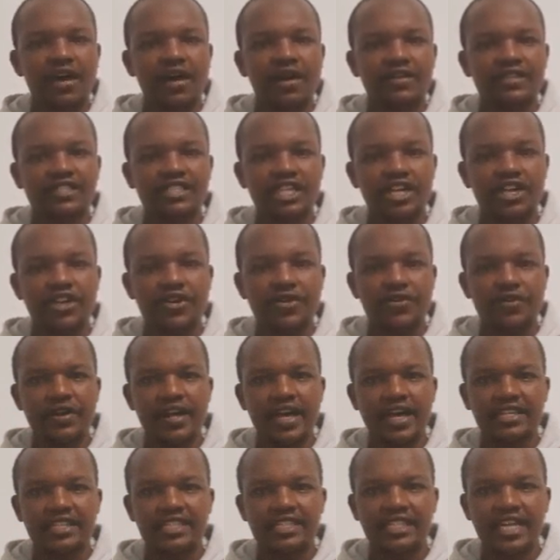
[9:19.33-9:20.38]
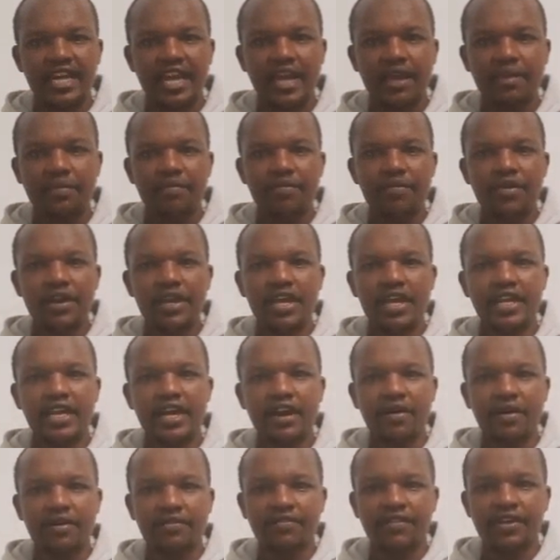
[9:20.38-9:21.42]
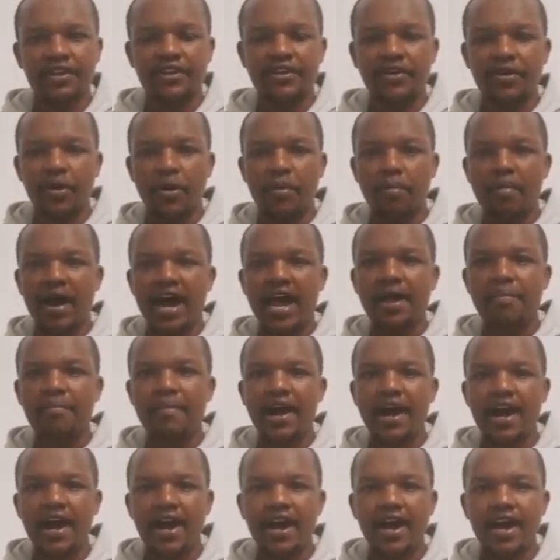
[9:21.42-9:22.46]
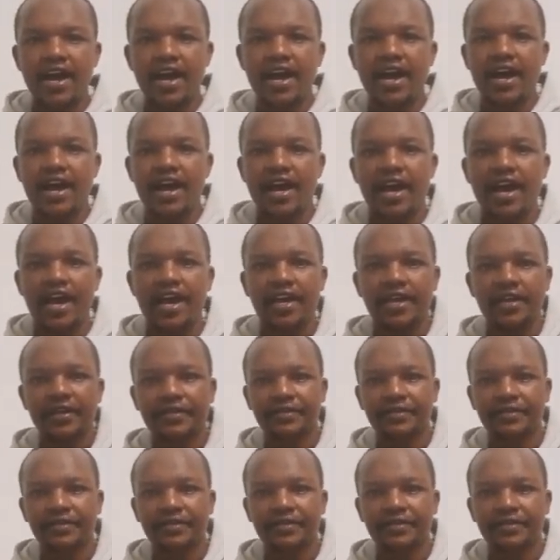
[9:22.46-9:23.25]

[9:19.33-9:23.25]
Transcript: See you next time in our video. Bye bye.